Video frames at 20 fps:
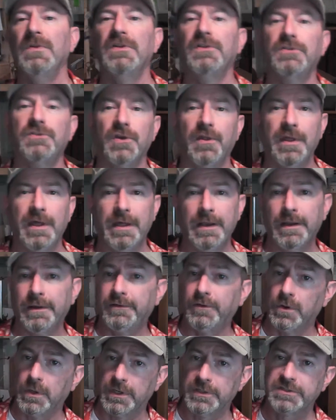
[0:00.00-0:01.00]
So then, of
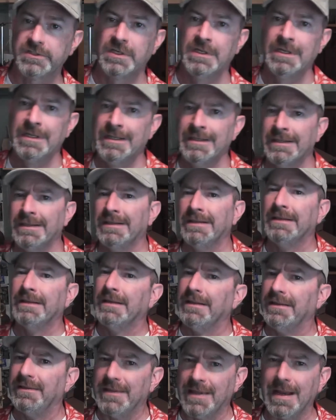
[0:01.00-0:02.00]
course,
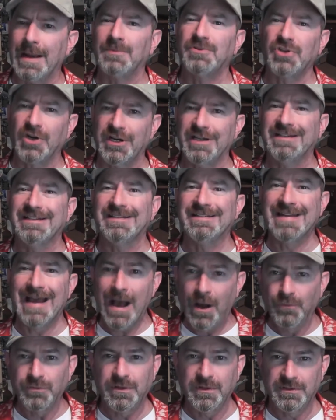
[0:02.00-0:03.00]
then I'm starting to
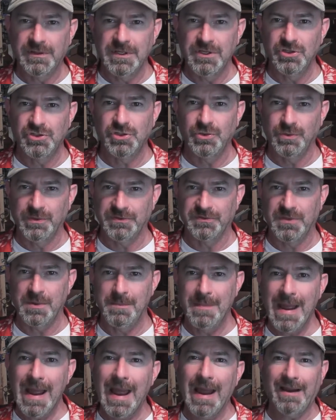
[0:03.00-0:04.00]
doubt that the issue is the
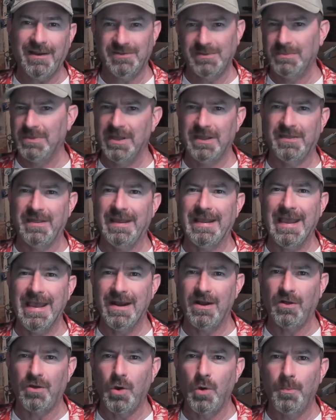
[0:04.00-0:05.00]
mag. I'm thinking they
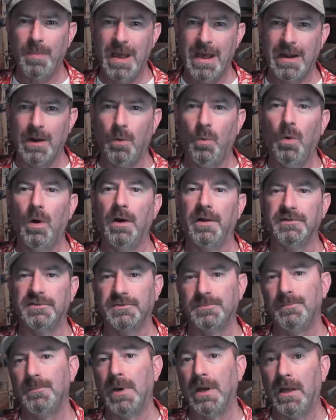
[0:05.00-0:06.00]
can't all go bad at
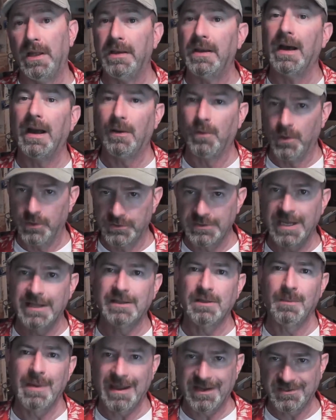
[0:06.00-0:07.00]
once, but I
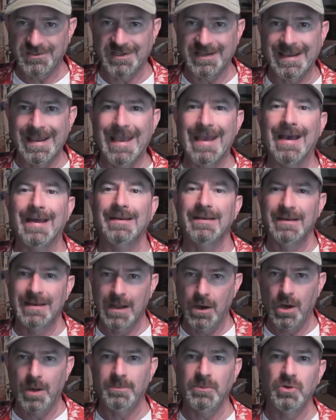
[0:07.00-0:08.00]
rotate the mags again.
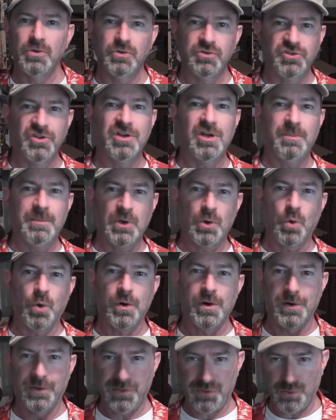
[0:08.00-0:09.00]
Now I'm using them in
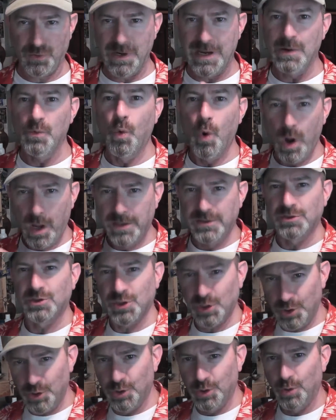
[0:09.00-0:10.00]
order three, one,
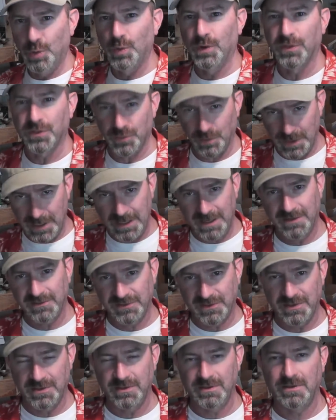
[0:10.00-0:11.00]
two, with three
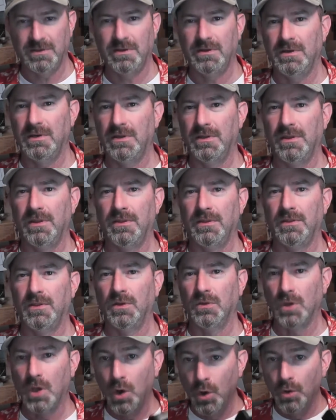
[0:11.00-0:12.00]
as the uh,
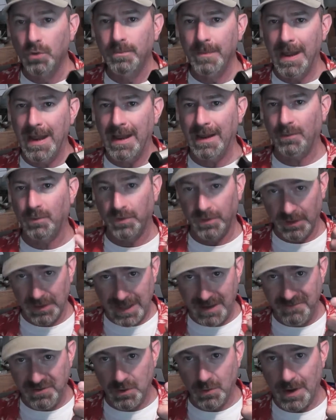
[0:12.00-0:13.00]
the load mag with
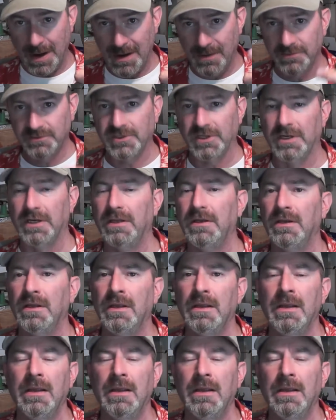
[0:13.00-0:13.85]
eleven rounds in it.